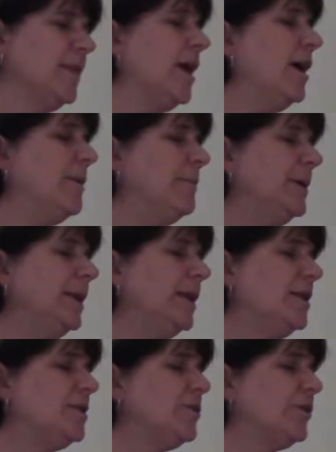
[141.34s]
And
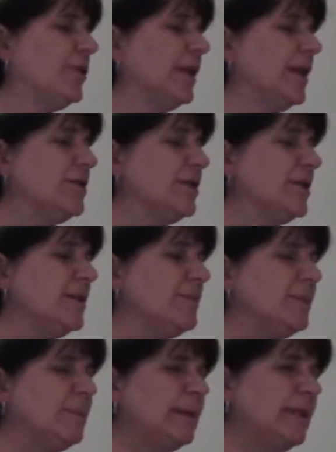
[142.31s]
then the circulation. Some
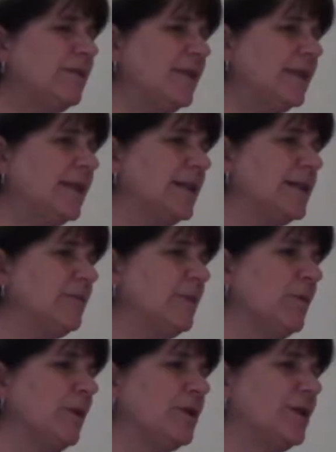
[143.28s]
specific things that we
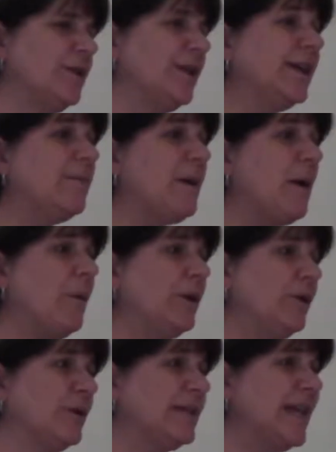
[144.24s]
want you to think about when
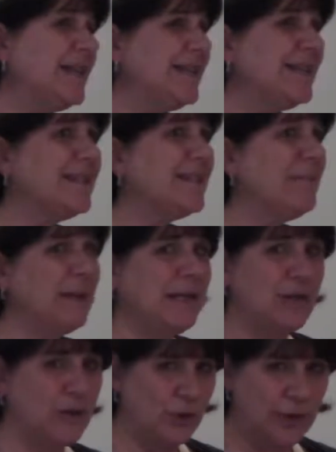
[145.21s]
you're assessing
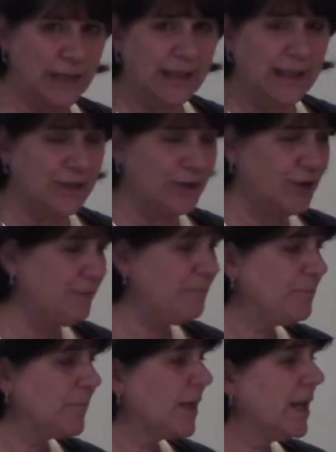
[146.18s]
somebody's circulation
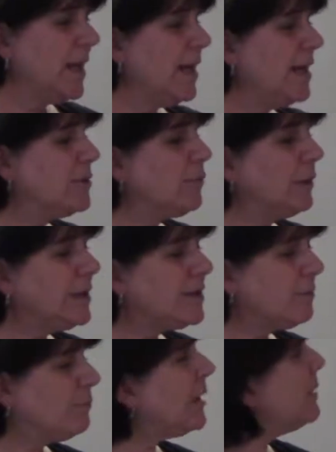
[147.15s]
is what is
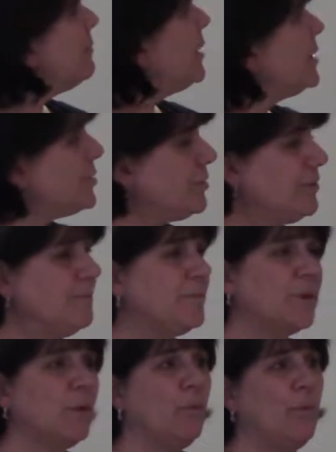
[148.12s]
their blood pressure?
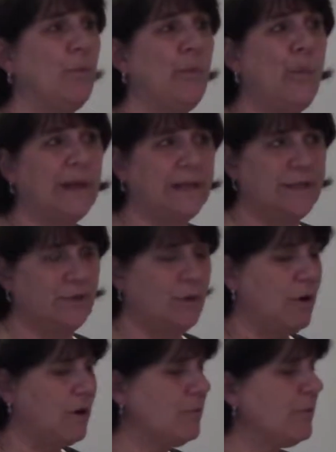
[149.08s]
What is their
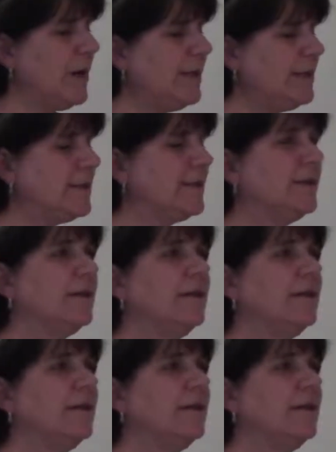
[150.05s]
heart rate?